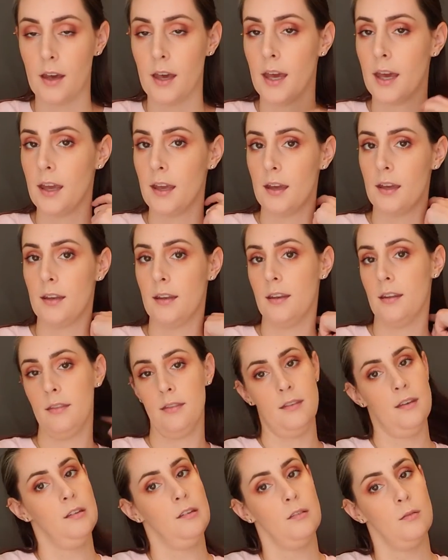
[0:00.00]
And
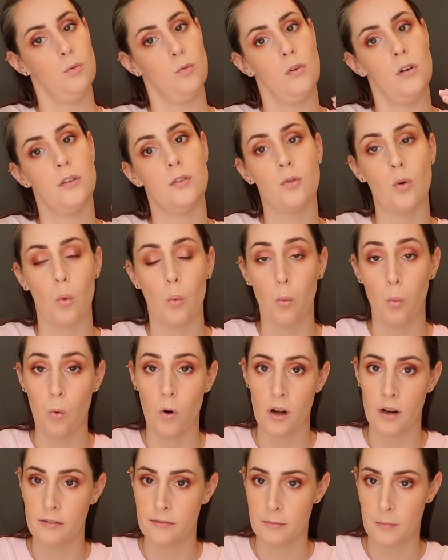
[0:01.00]
this was
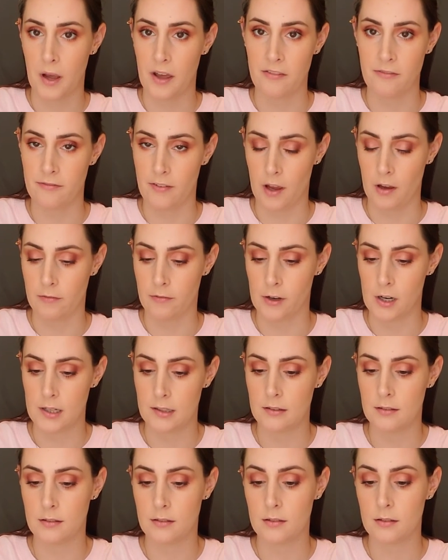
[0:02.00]
one of my
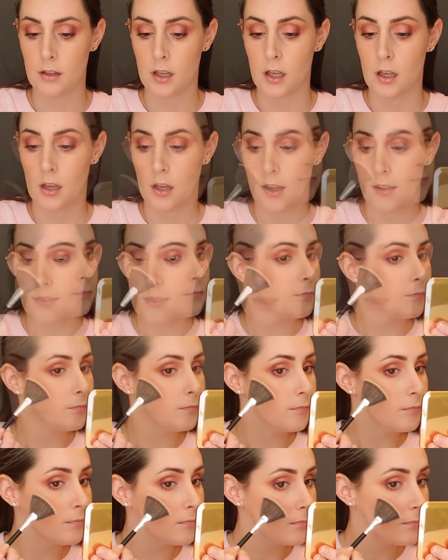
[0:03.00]
favorites,
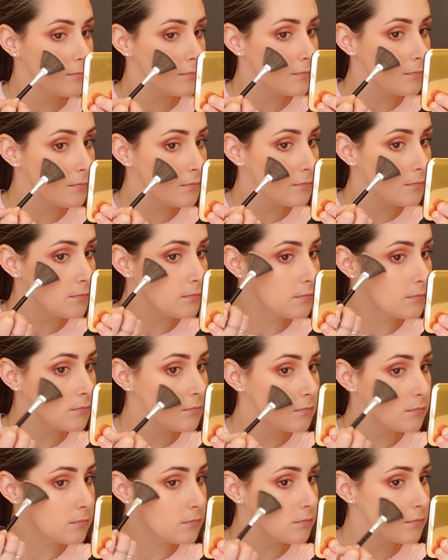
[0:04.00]
like one of my favorite
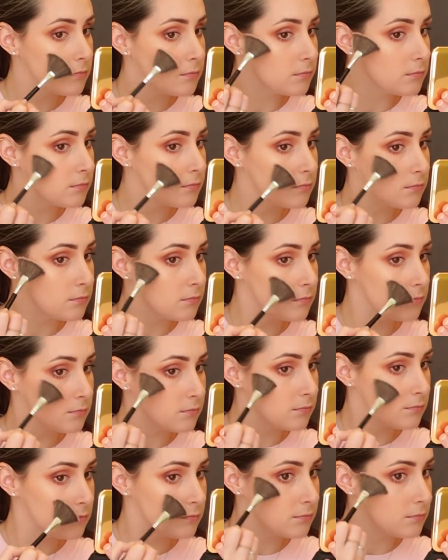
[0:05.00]
chapters
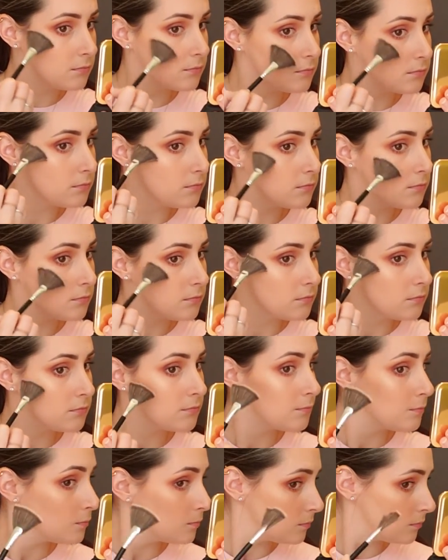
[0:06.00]
he goes over
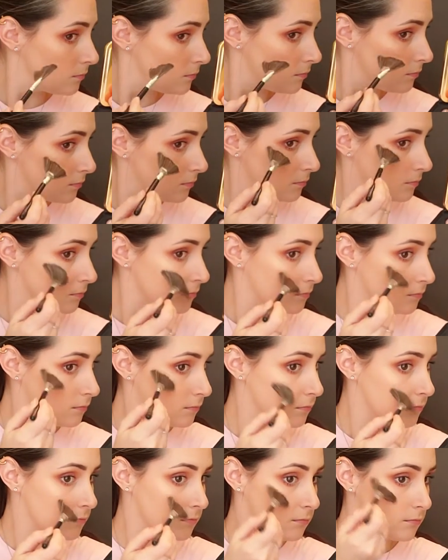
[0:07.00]
four types of
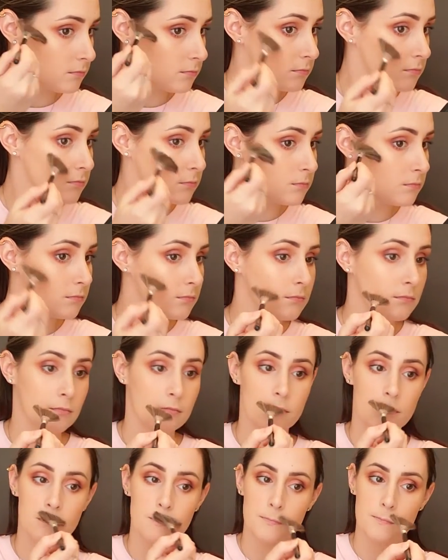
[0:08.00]
trust because
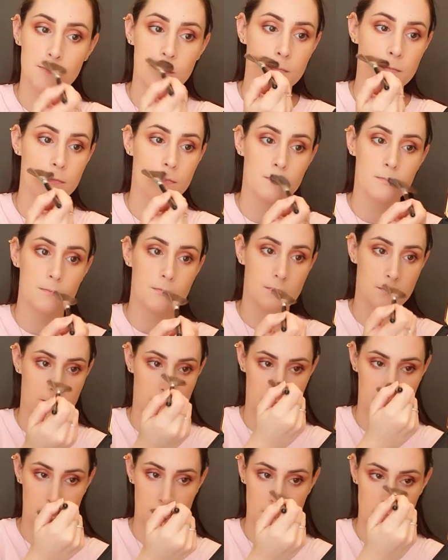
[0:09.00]
it is
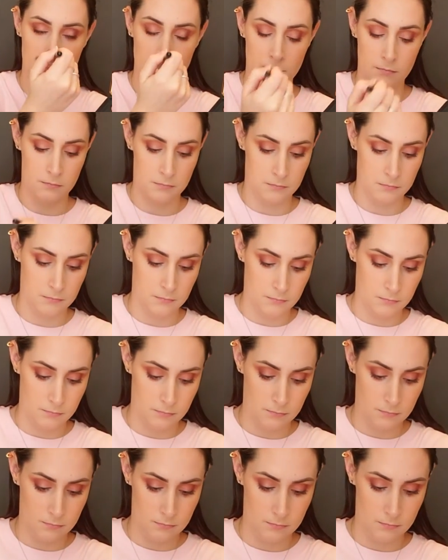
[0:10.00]
impossible to have
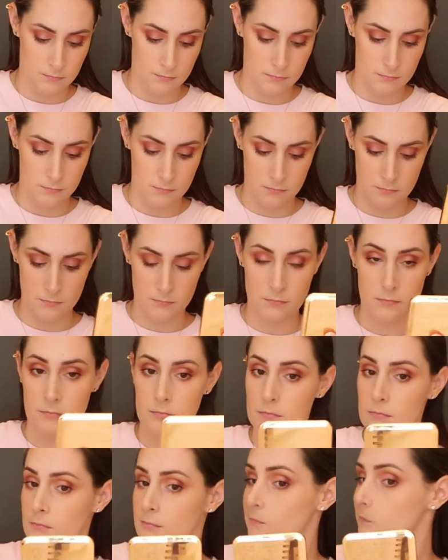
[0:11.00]
all four
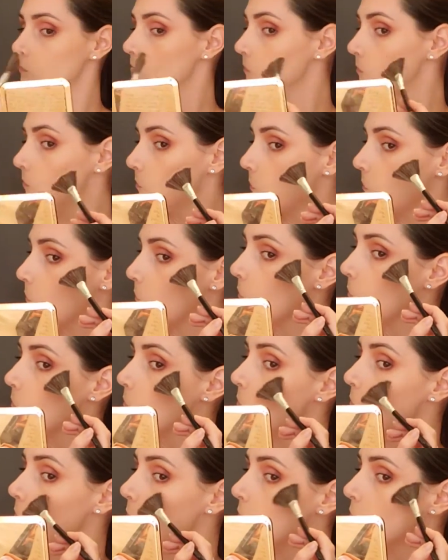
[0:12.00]
at
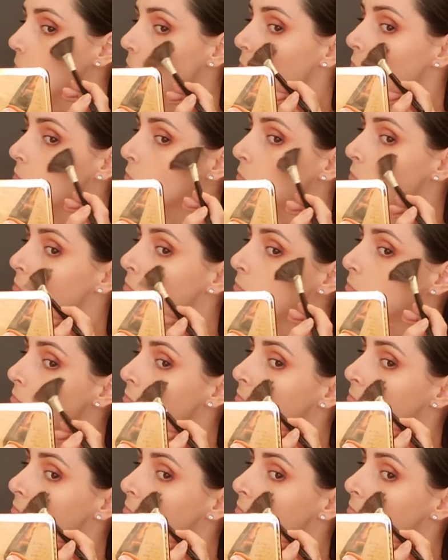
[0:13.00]
all the same time.